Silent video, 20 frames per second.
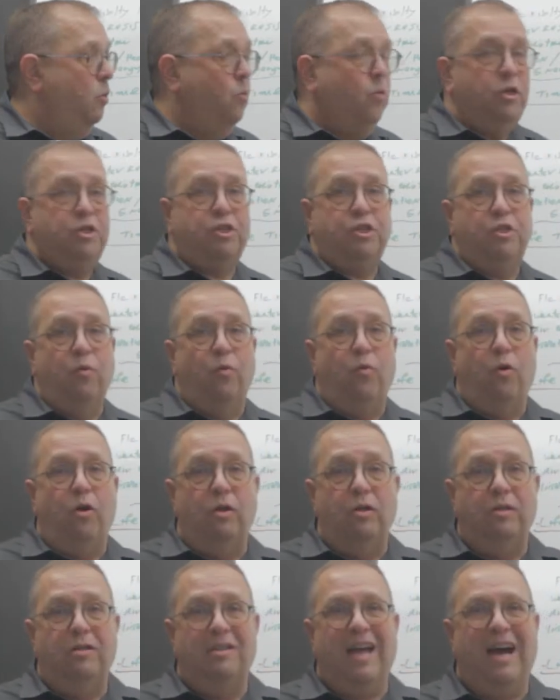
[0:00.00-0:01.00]
You wash the
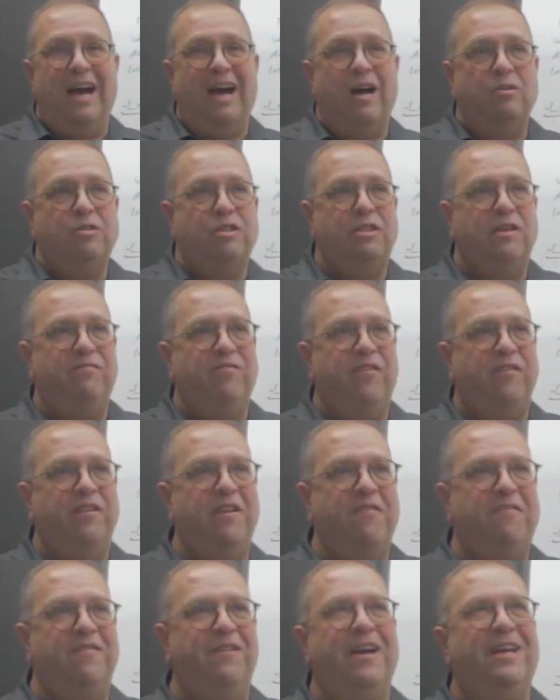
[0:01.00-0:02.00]
wall, the house has
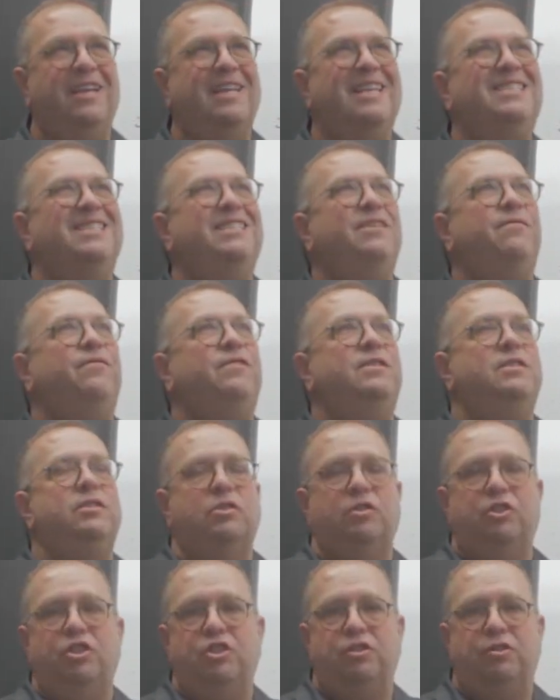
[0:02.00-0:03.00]
an effect as if
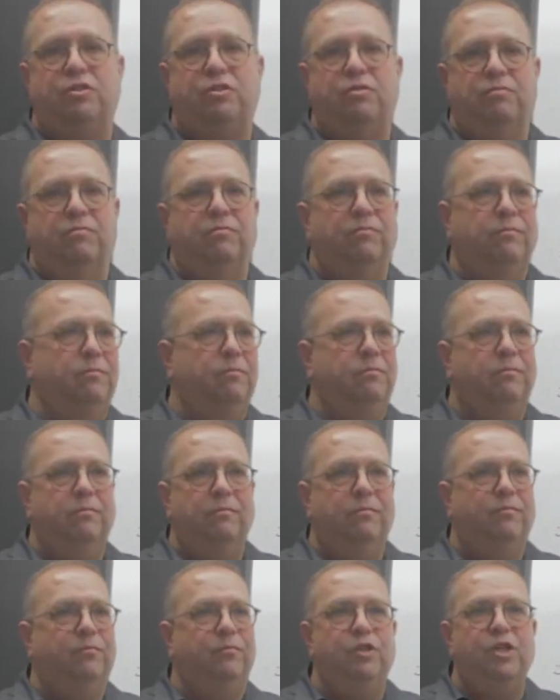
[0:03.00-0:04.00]
it's just
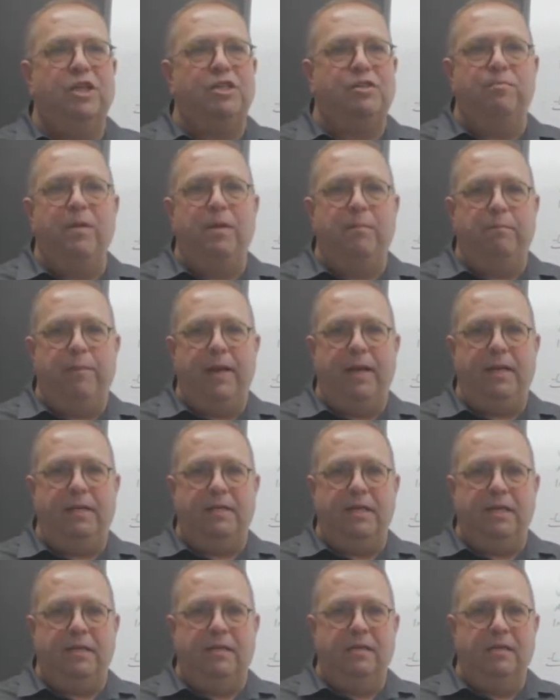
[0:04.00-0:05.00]
been
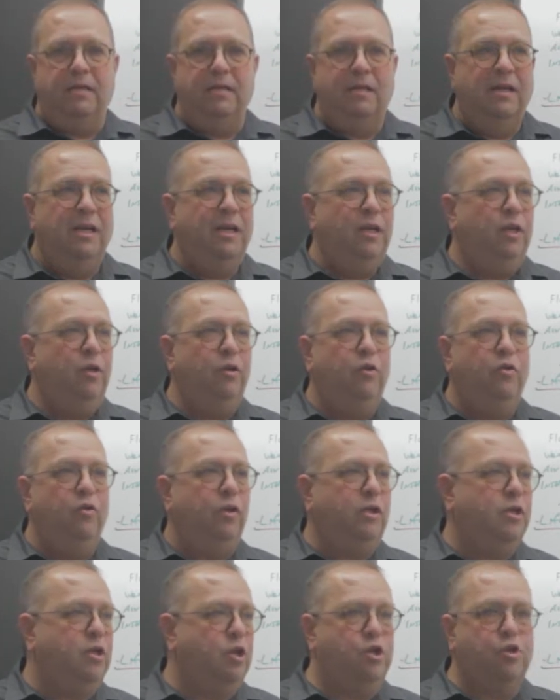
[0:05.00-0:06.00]
painted. You
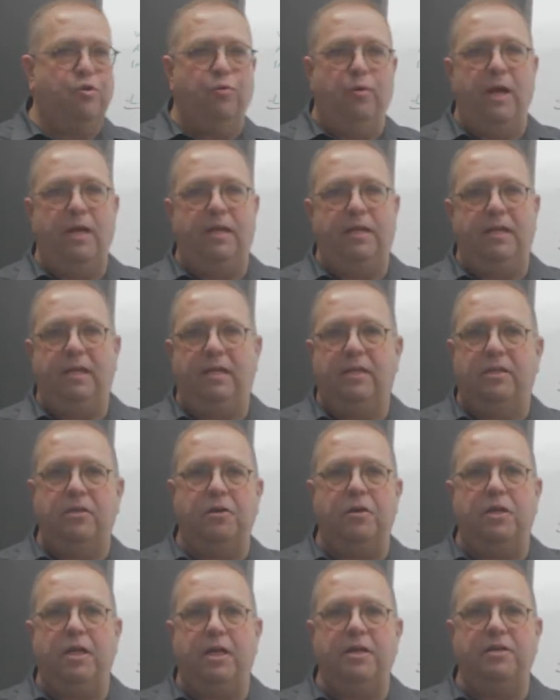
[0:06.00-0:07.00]
do it 20,
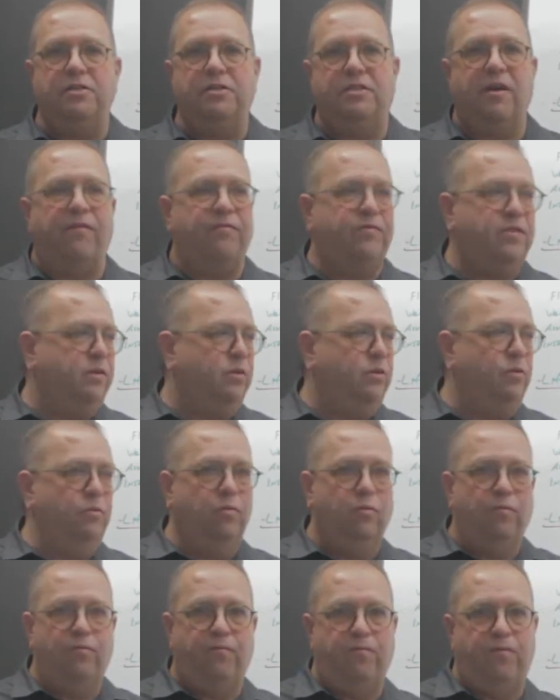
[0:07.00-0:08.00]
30 years after
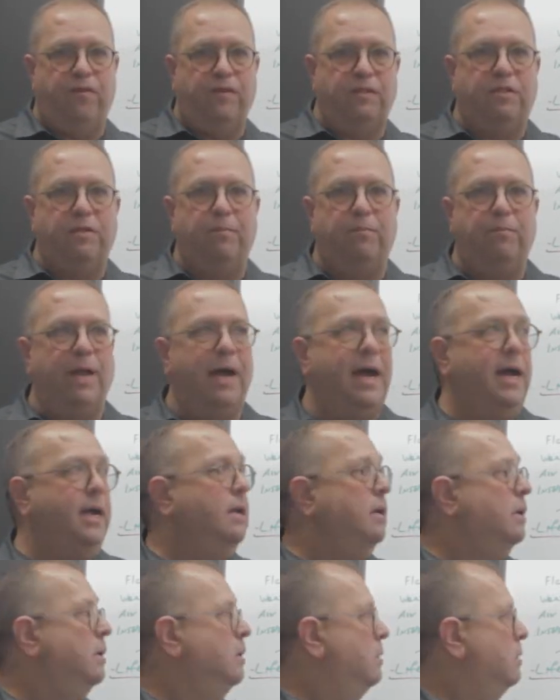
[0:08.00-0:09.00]
you first
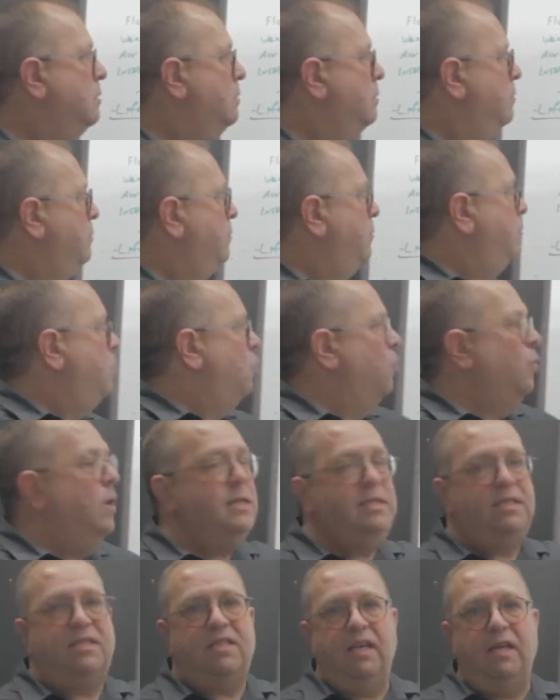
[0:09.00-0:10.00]
apply.
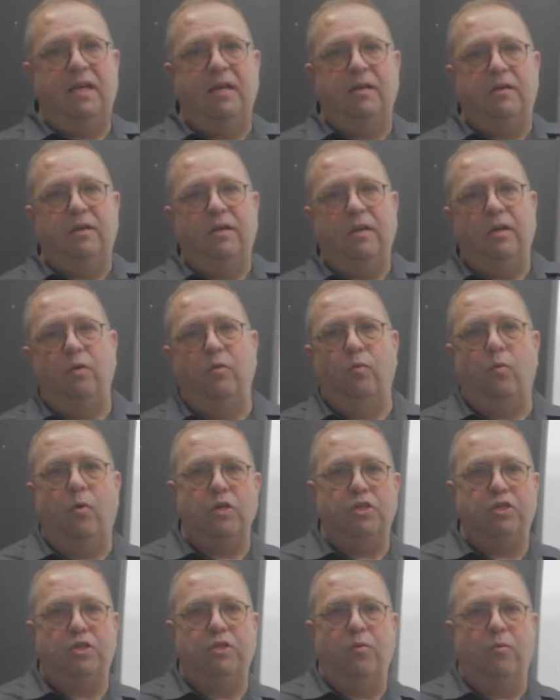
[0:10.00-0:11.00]
Once a year, you
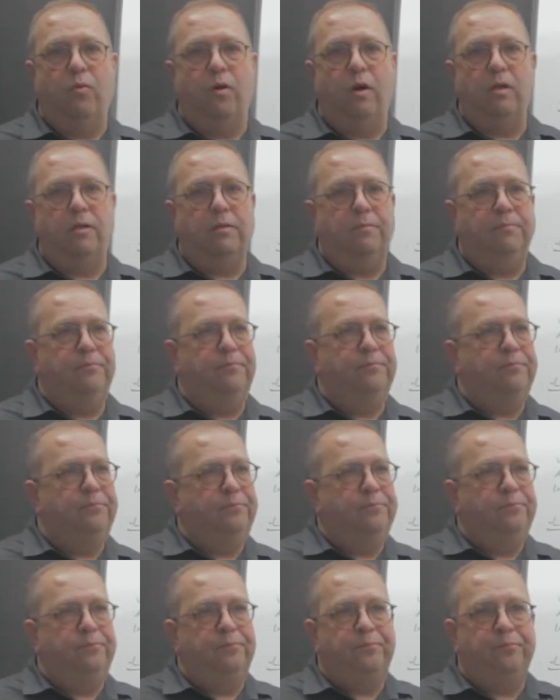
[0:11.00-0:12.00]
wash the wall.
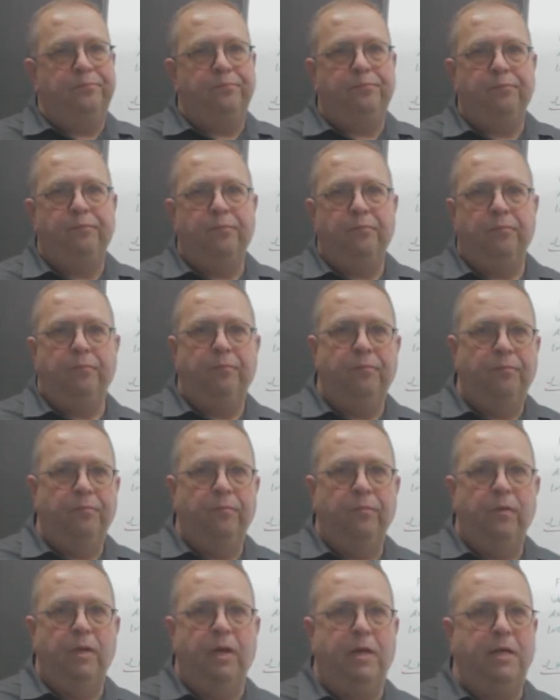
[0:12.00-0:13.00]

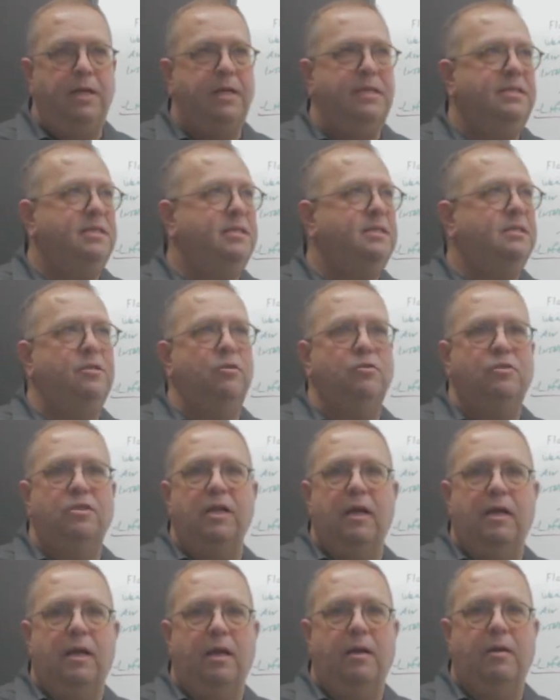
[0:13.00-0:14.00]
There it is. It
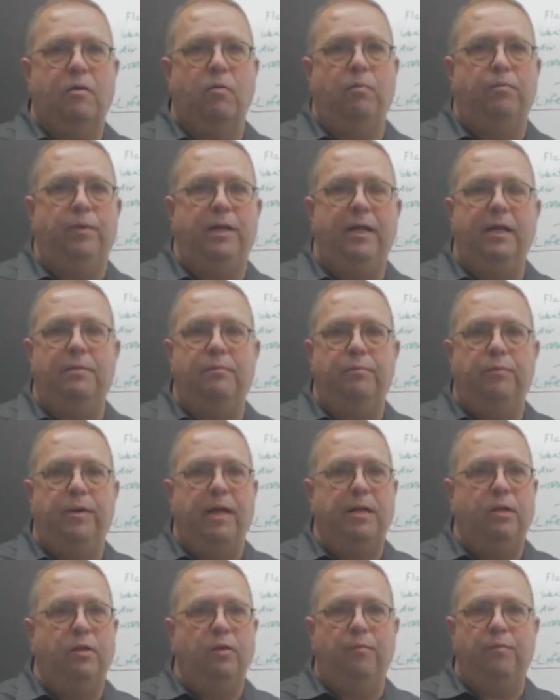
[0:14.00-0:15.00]
looks like a complete
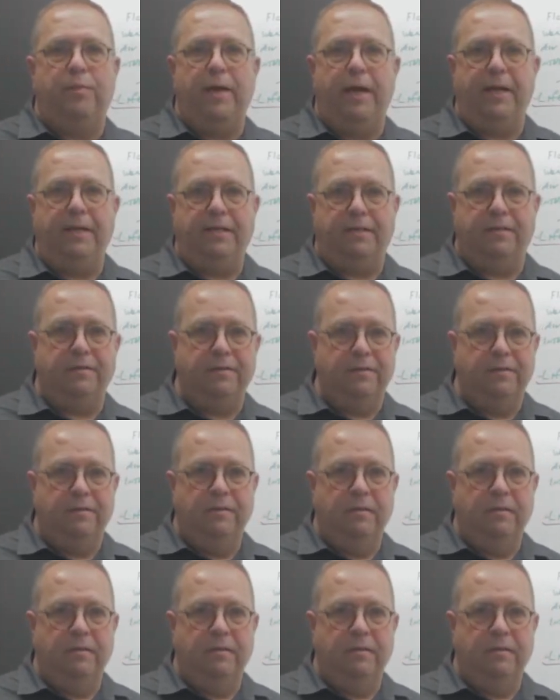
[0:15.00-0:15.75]
brand new paint.